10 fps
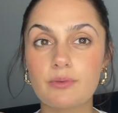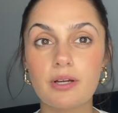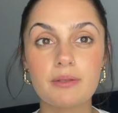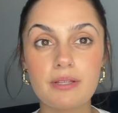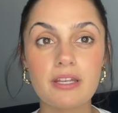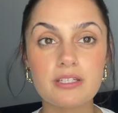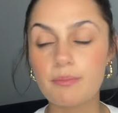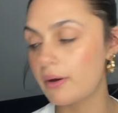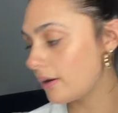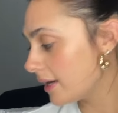what I tend to
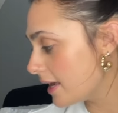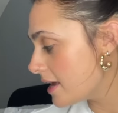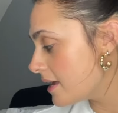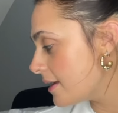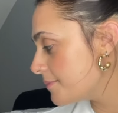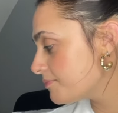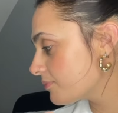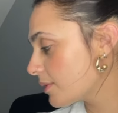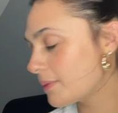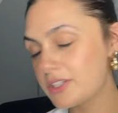buy,
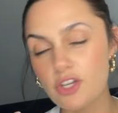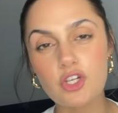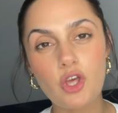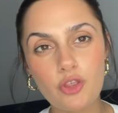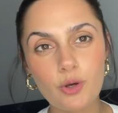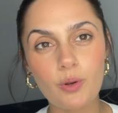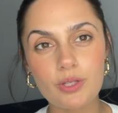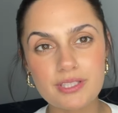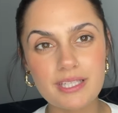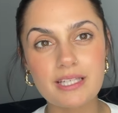because I know the
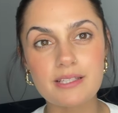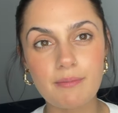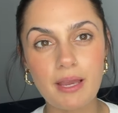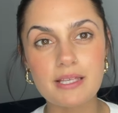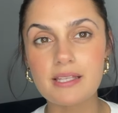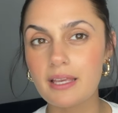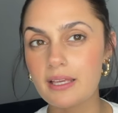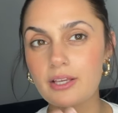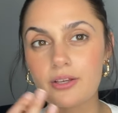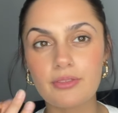quality is
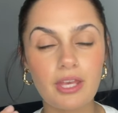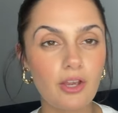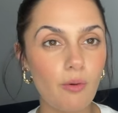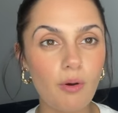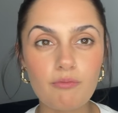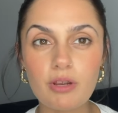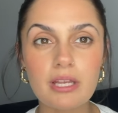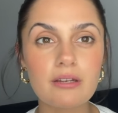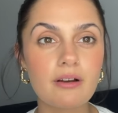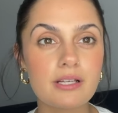amazing. They go on
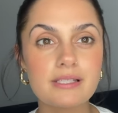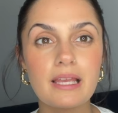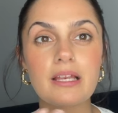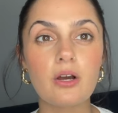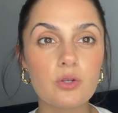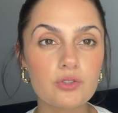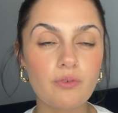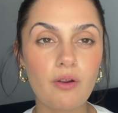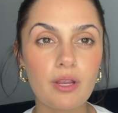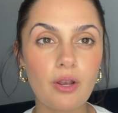really nice, they last
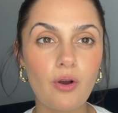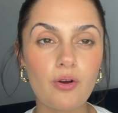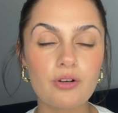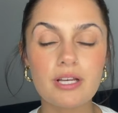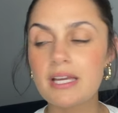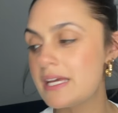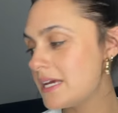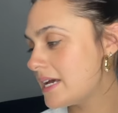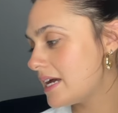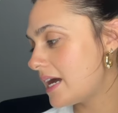very long,
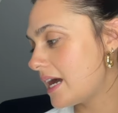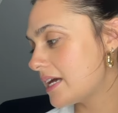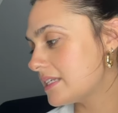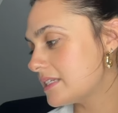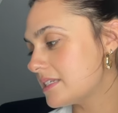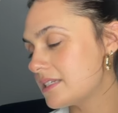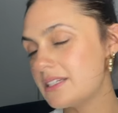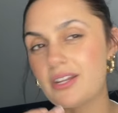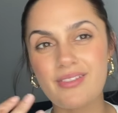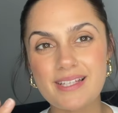and
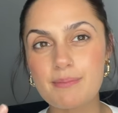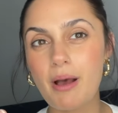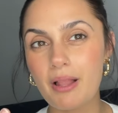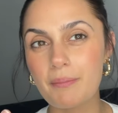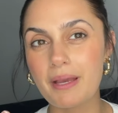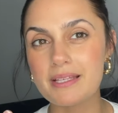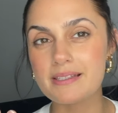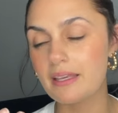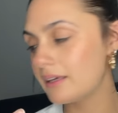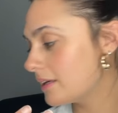you know, they smell
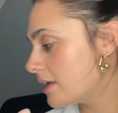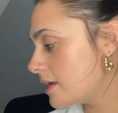amazing.